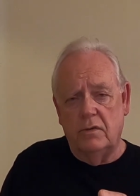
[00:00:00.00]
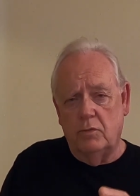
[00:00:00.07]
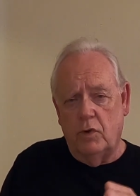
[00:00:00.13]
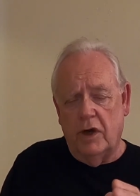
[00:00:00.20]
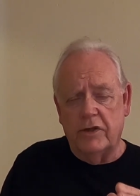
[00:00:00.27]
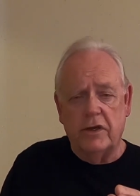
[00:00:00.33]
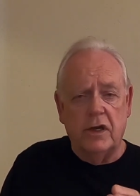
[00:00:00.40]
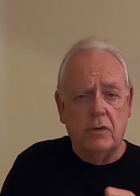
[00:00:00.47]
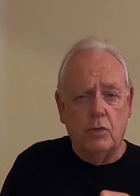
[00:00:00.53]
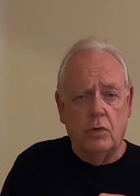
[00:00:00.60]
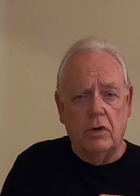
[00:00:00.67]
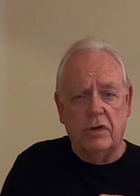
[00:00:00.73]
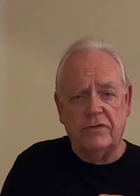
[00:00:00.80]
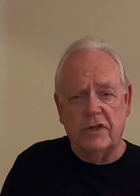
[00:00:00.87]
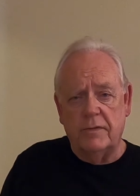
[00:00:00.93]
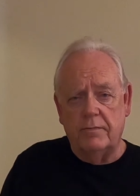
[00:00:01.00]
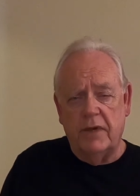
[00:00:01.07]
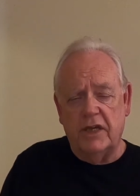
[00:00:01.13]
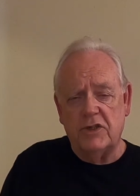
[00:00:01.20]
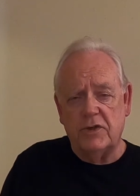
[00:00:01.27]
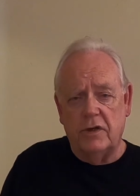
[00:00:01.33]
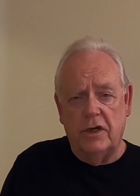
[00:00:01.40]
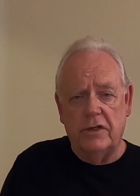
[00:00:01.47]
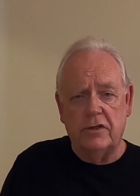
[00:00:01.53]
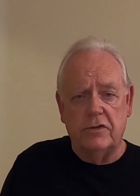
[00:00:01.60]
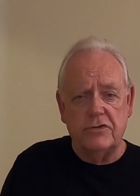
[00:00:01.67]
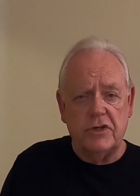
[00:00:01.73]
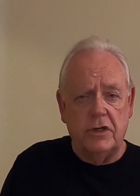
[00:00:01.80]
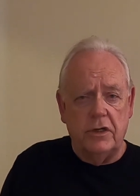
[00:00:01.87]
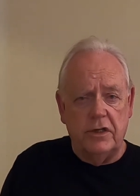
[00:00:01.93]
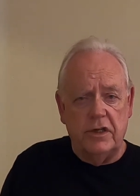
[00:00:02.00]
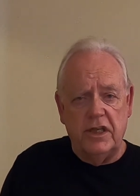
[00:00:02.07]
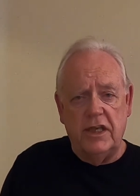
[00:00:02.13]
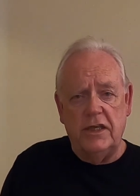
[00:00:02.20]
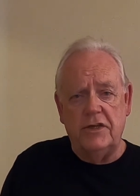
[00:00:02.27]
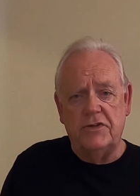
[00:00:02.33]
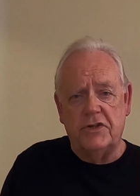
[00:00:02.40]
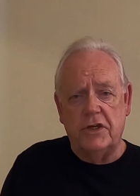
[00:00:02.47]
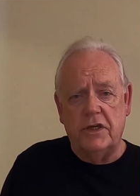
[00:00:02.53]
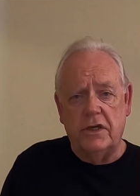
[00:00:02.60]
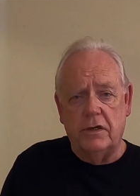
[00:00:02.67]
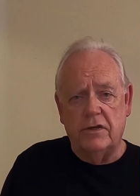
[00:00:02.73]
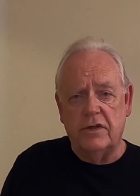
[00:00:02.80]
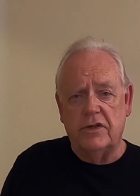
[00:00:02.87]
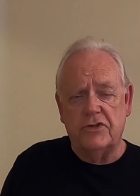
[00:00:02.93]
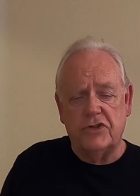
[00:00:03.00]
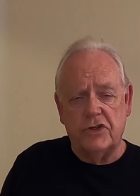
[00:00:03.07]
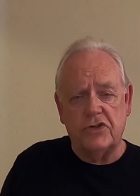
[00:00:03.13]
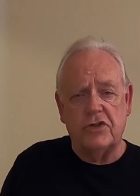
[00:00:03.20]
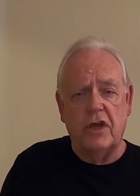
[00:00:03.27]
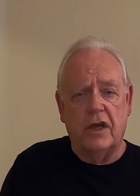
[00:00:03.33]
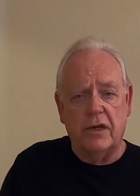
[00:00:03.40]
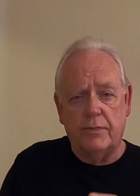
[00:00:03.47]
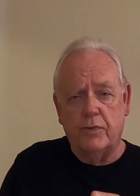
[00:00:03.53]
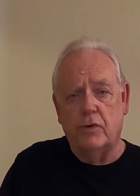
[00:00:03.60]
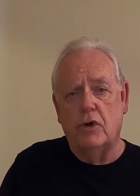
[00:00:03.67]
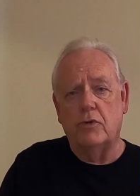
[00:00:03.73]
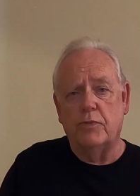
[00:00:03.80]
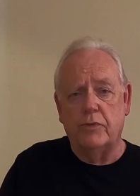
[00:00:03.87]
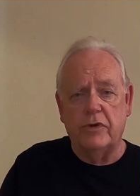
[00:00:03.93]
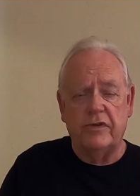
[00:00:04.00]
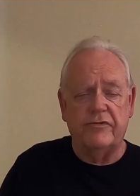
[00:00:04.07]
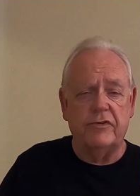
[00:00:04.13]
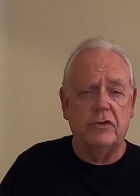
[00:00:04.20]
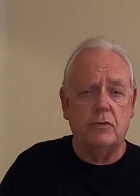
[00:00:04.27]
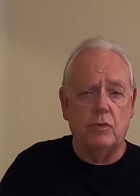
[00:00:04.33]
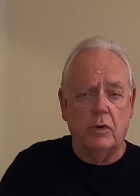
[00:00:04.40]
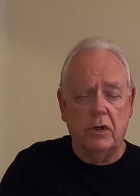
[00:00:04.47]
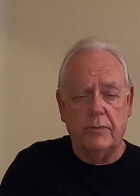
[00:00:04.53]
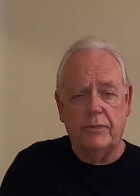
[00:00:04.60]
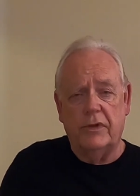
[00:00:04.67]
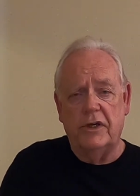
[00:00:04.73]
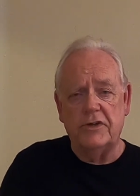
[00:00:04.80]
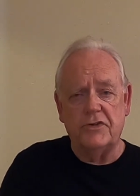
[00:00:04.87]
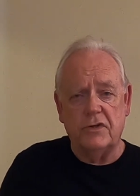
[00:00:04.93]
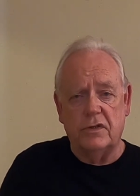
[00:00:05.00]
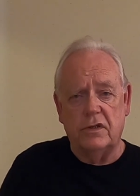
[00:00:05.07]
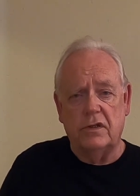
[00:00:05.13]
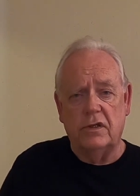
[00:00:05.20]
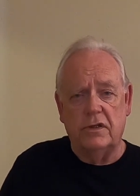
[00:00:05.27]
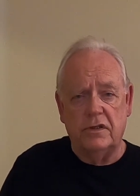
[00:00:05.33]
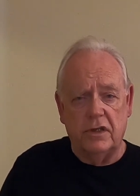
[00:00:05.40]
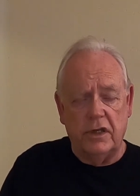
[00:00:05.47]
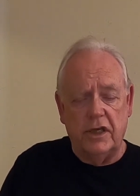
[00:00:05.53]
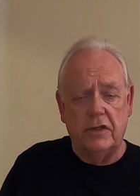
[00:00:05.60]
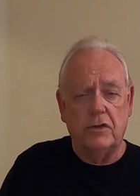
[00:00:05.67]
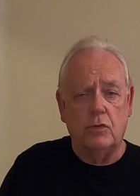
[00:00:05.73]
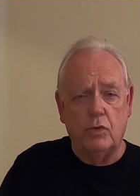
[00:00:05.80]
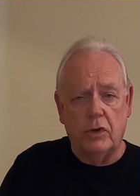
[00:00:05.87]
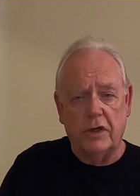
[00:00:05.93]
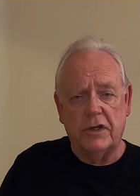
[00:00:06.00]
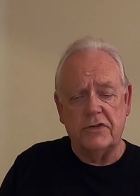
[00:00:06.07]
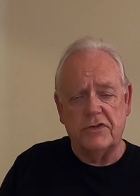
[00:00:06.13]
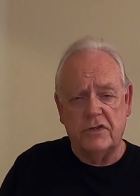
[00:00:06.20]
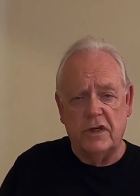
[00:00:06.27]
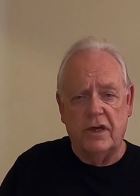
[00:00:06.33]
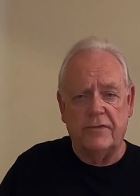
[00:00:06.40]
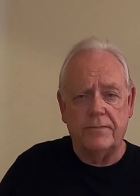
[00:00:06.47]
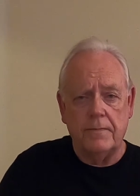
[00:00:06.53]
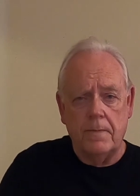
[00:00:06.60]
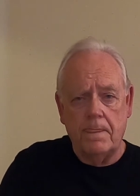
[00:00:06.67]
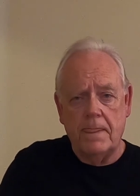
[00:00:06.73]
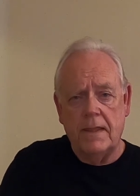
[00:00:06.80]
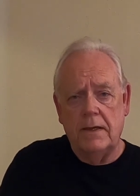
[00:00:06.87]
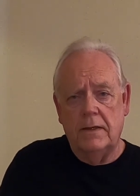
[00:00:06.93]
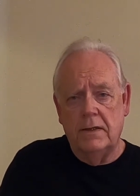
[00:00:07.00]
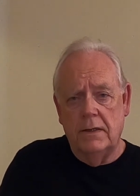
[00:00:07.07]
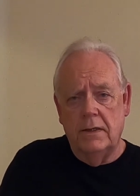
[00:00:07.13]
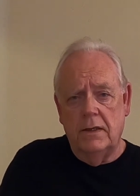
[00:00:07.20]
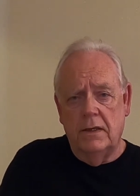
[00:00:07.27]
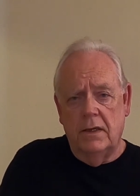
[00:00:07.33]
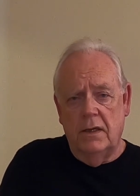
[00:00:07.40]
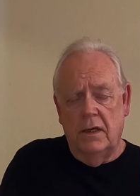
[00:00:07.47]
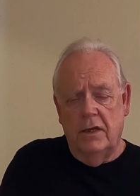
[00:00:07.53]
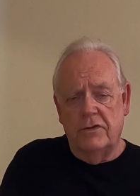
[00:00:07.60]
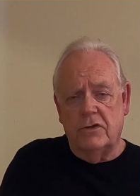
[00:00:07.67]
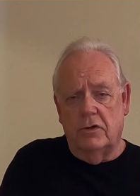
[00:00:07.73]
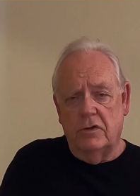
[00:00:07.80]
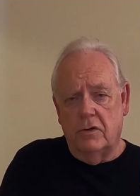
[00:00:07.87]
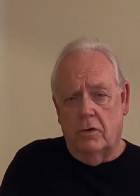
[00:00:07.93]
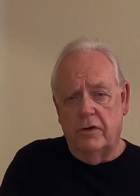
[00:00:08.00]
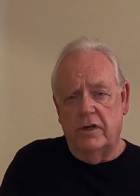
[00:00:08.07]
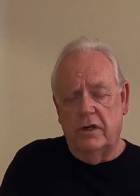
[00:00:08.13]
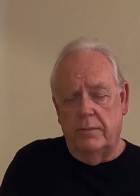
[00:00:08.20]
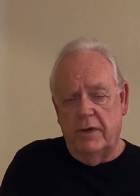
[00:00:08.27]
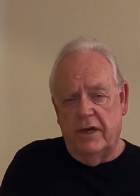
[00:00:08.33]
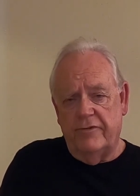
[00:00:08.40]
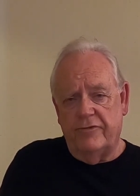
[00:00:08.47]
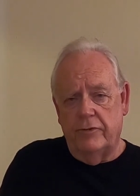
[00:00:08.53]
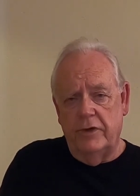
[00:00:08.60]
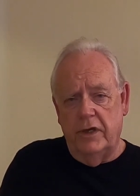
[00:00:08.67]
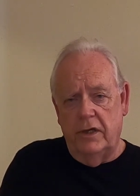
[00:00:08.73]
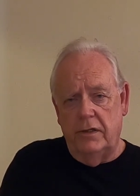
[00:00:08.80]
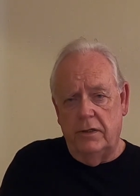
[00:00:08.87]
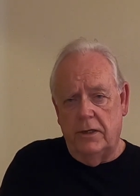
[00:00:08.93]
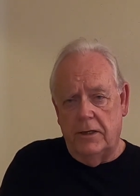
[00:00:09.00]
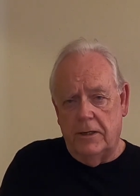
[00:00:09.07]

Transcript: while they're at work that makes others uneasy, or it's just not appropriate for the workplace or in the work itself. And so according to my friend,